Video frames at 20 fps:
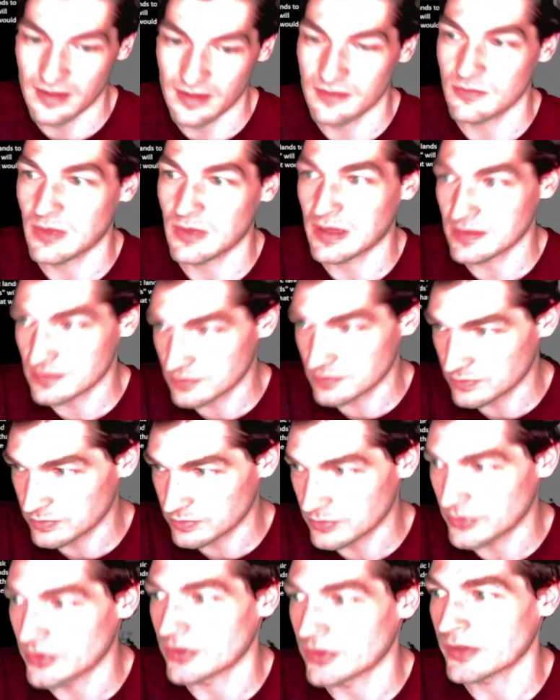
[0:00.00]
That's
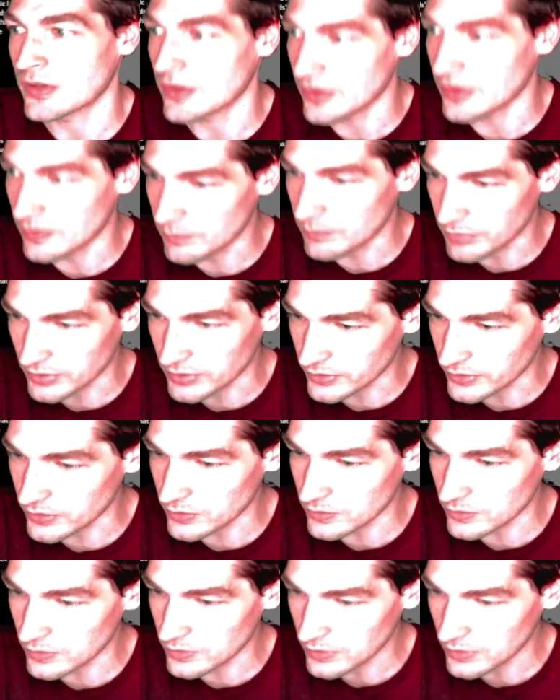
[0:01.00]
really good. Blue,